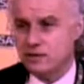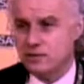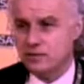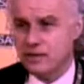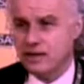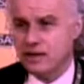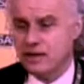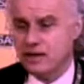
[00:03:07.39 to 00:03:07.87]

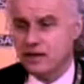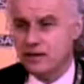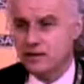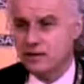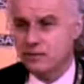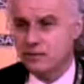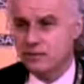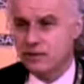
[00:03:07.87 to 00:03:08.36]
the bigger,
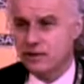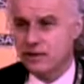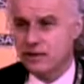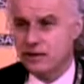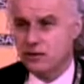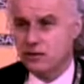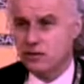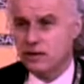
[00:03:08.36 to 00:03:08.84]
the
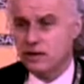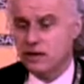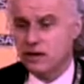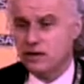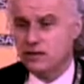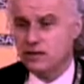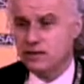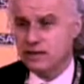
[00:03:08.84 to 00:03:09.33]
nearer we
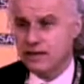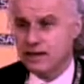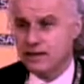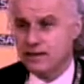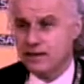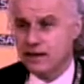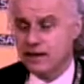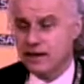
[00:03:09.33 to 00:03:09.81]
are to the
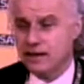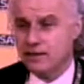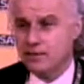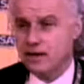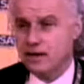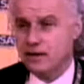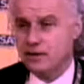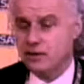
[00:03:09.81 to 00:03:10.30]
end game,